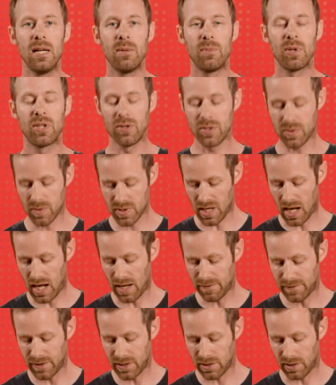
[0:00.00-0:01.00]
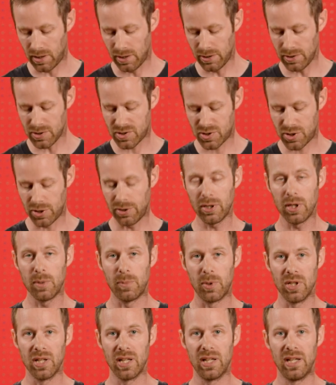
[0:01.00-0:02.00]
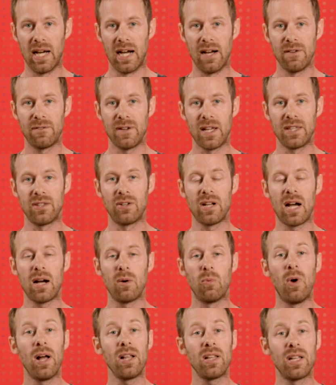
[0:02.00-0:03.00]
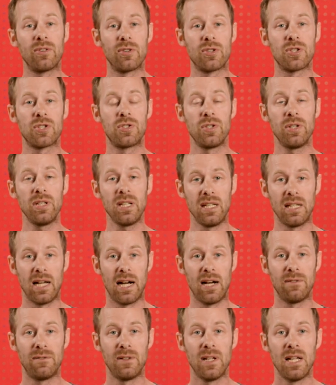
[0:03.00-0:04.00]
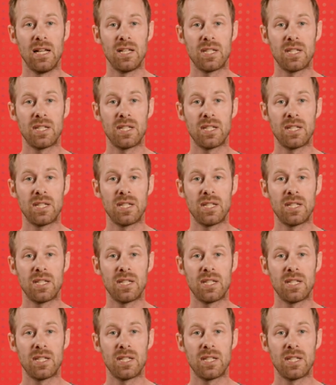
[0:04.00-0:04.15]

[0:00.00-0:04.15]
but those ones often aren't durable enough and they're not well understood enough